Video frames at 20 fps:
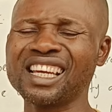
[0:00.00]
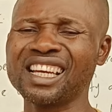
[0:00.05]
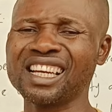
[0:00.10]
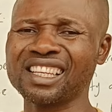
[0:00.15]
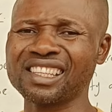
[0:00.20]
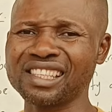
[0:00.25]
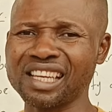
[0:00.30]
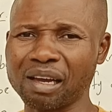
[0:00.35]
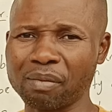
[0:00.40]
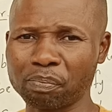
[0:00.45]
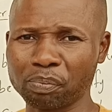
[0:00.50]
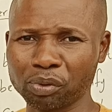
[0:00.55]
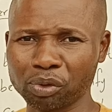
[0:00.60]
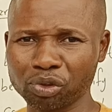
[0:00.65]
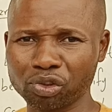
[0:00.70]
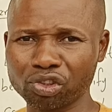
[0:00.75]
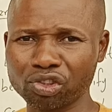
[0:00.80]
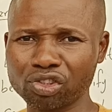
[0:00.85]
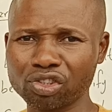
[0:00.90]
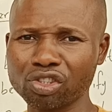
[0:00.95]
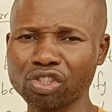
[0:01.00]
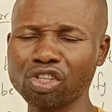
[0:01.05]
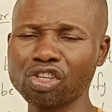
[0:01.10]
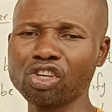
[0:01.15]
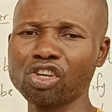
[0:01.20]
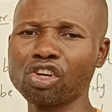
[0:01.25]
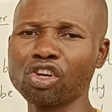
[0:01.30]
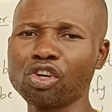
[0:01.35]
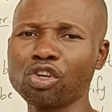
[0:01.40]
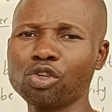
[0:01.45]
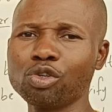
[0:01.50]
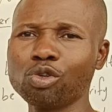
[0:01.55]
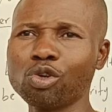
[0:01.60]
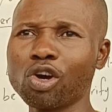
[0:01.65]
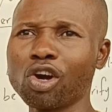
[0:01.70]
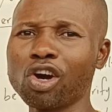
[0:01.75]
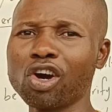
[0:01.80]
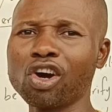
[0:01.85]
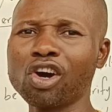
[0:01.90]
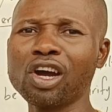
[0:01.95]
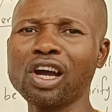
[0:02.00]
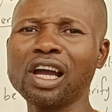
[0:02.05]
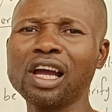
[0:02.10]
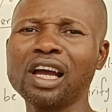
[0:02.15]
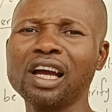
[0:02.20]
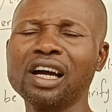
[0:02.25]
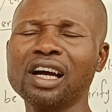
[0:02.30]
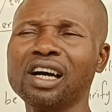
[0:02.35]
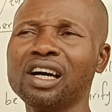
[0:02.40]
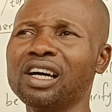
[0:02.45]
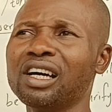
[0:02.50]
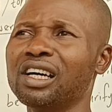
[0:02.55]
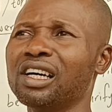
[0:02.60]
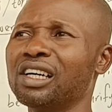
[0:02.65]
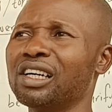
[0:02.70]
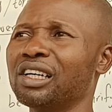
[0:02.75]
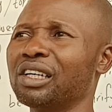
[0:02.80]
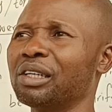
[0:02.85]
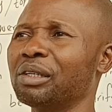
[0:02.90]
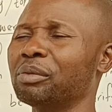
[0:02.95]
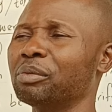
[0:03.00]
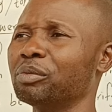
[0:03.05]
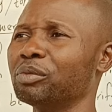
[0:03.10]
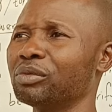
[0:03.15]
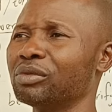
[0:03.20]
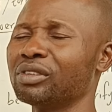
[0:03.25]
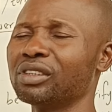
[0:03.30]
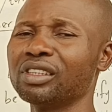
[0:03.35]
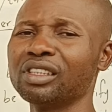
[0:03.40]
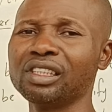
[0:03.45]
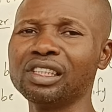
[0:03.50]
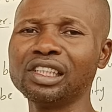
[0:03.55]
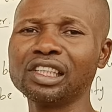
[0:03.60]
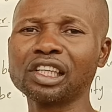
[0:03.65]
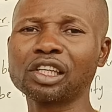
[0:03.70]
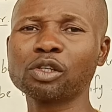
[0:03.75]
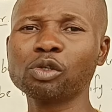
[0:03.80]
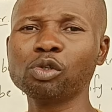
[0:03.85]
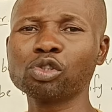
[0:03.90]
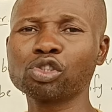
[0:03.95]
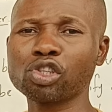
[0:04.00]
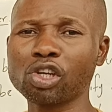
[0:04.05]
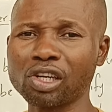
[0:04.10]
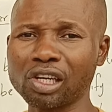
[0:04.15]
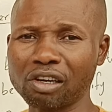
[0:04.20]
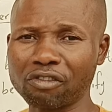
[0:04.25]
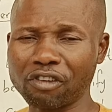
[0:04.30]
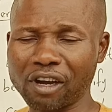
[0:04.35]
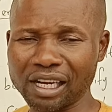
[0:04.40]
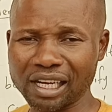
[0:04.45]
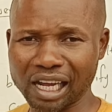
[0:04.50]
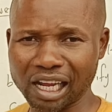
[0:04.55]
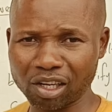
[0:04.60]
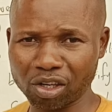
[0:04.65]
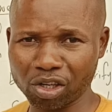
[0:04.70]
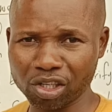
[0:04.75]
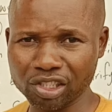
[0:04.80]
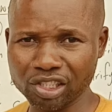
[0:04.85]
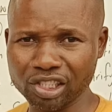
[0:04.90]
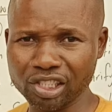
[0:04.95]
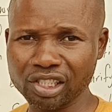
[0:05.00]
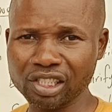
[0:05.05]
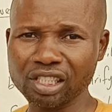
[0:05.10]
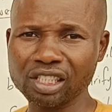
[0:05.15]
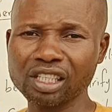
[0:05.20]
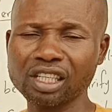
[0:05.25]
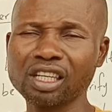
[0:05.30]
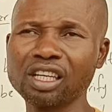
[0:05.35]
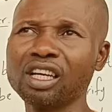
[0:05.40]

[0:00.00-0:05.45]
examples, no inclusion of analogy.